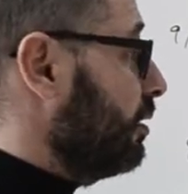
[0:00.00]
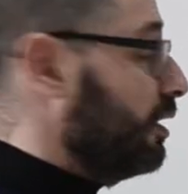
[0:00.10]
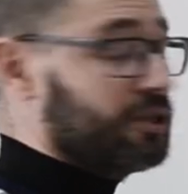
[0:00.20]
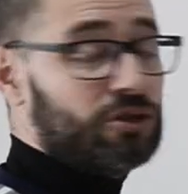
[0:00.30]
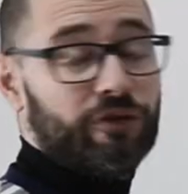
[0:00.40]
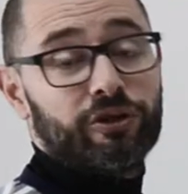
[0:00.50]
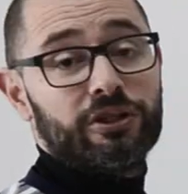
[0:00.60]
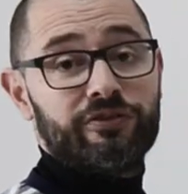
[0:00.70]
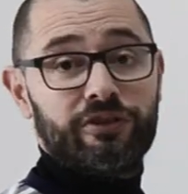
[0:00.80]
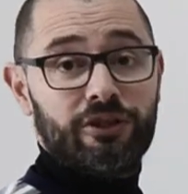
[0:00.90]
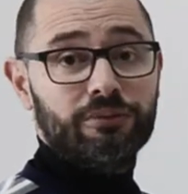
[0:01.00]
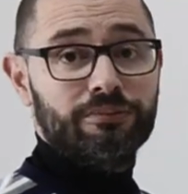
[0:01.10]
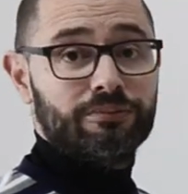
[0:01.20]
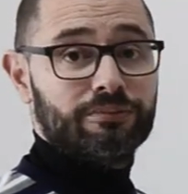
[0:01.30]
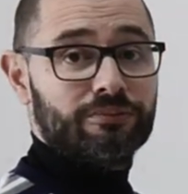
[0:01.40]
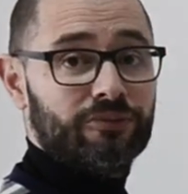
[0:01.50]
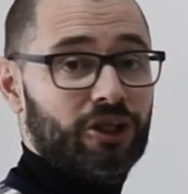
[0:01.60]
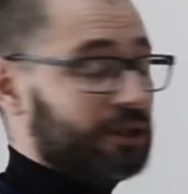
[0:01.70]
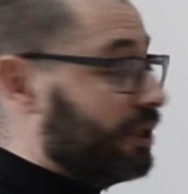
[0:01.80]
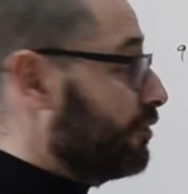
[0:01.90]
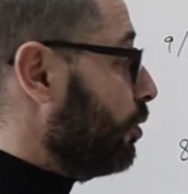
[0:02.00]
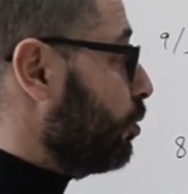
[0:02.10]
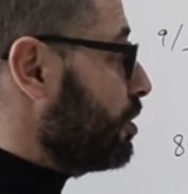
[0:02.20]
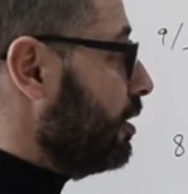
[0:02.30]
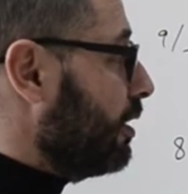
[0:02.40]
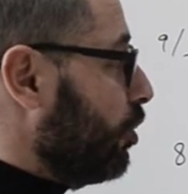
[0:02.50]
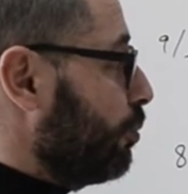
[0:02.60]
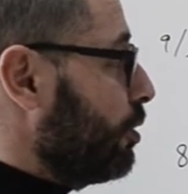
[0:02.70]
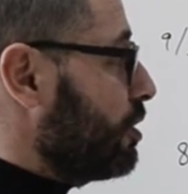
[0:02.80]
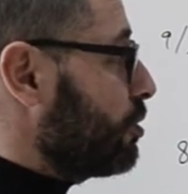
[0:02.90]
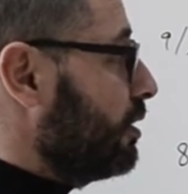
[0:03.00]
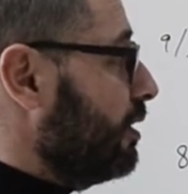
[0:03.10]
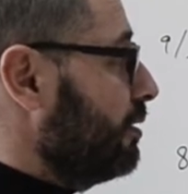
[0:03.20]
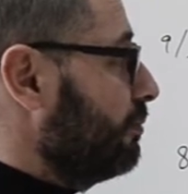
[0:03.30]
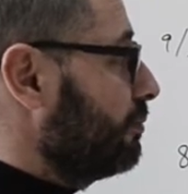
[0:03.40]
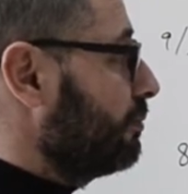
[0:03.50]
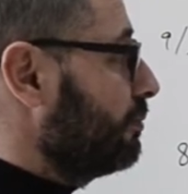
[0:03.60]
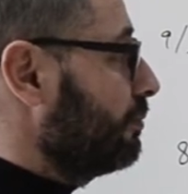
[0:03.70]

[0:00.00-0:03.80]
that is all for this video. Thanks for watching. I hope you enjoyed it